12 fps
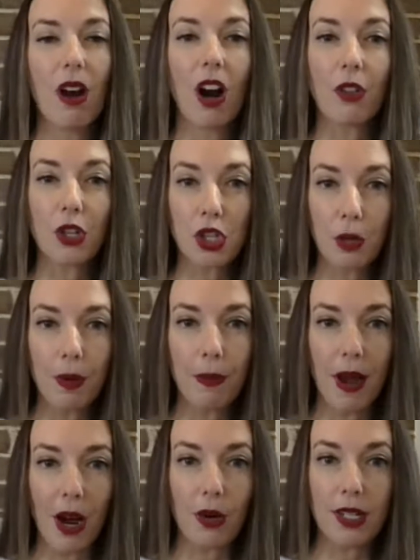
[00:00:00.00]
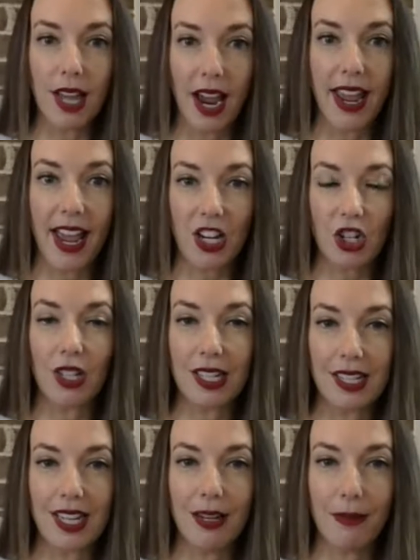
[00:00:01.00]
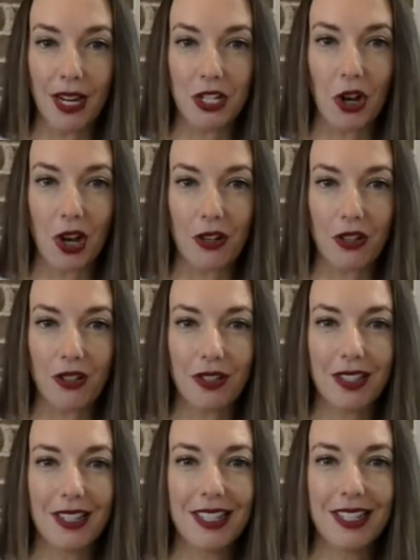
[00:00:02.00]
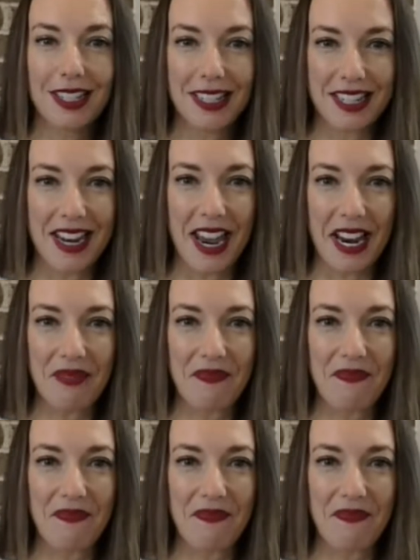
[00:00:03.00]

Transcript: are the superpowers I actually see in my daughters today.